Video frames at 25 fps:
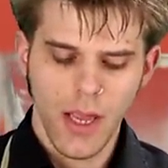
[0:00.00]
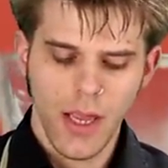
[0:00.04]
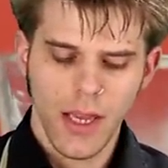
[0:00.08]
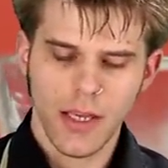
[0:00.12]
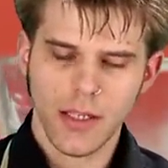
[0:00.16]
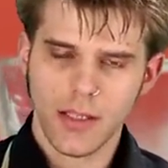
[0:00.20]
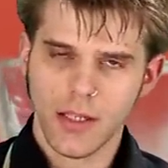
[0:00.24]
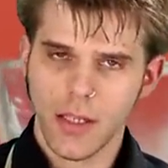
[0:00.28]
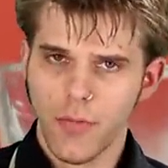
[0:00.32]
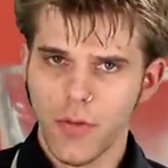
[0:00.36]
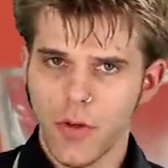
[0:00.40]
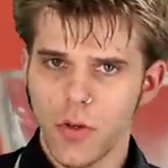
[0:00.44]

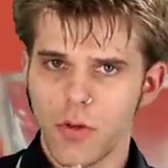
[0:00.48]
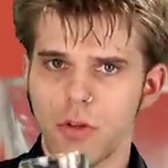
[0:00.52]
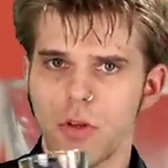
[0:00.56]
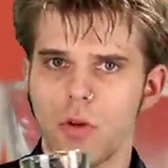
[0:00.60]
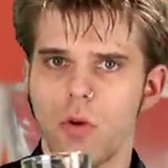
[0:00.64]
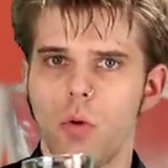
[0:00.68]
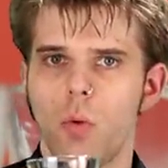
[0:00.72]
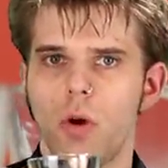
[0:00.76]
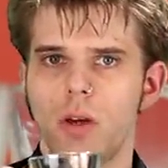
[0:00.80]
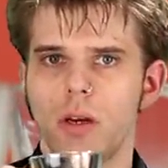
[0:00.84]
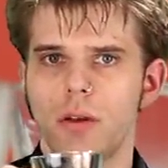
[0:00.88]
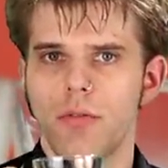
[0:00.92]
is if you
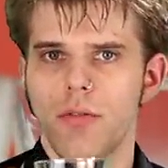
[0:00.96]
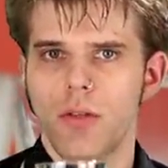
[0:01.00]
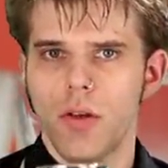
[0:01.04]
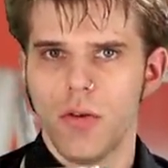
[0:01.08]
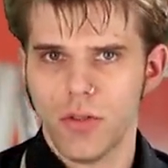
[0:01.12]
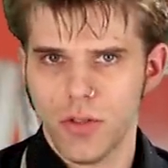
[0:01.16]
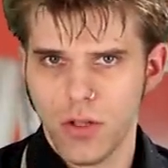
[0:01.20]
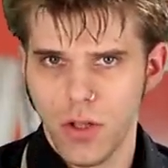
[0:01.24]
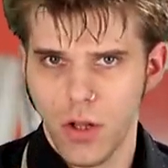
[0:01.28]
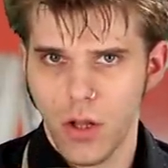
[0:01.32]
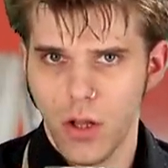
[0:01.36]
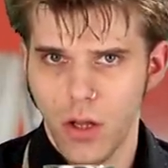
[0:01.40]
do one of
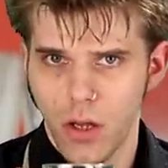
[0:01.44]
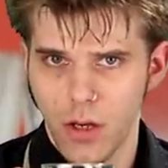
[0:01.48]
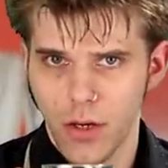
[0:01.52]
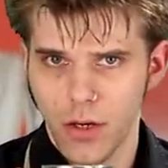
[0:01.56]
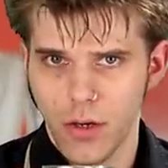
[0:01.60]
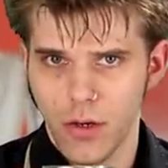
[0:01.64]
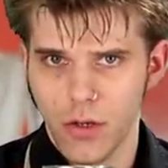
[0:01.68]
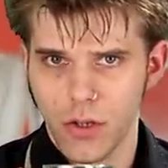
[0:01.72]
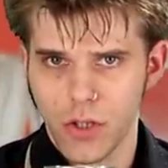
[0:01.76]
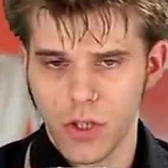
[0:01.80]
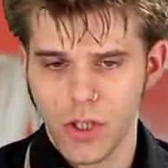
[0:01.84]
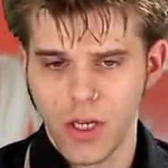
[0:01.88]
those
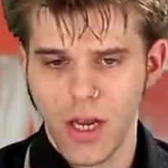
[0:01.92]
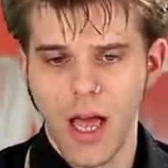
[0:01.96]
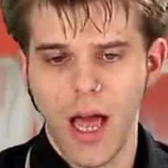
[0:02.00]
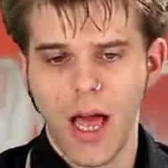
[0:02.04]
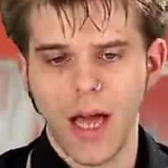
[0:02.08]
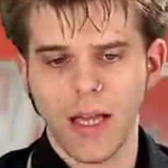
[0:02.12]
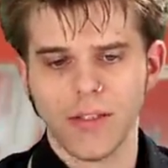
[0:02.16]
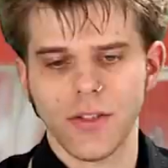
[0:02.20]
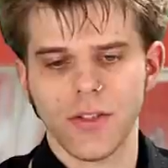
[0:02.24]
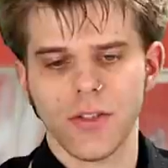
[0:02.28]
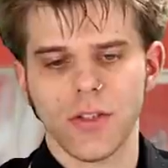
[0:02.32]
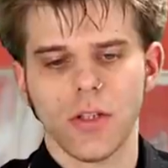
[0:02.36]
longer
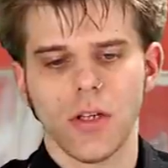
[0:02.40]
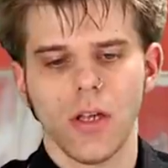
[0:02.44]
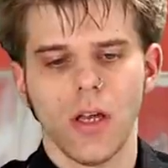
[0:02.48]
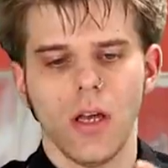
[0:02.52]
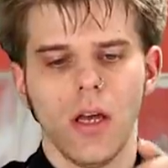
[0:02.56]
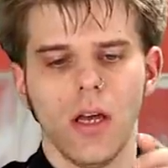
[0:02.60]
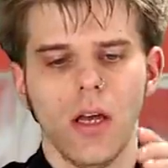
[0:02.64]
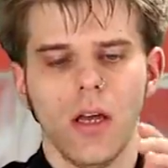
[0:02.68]
shots.